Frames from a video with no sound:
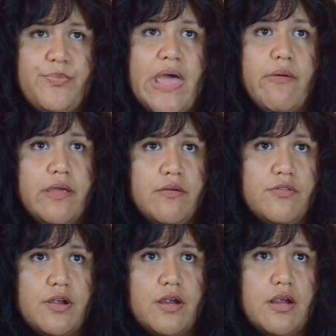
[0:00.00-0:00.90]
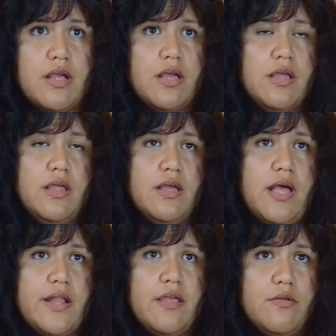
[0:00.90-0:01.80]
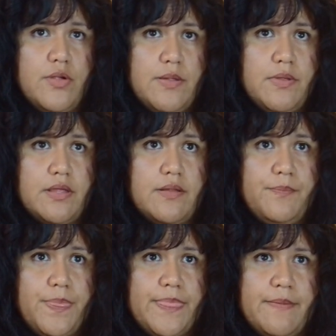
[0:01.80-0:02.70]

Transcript: However, Kana Arima,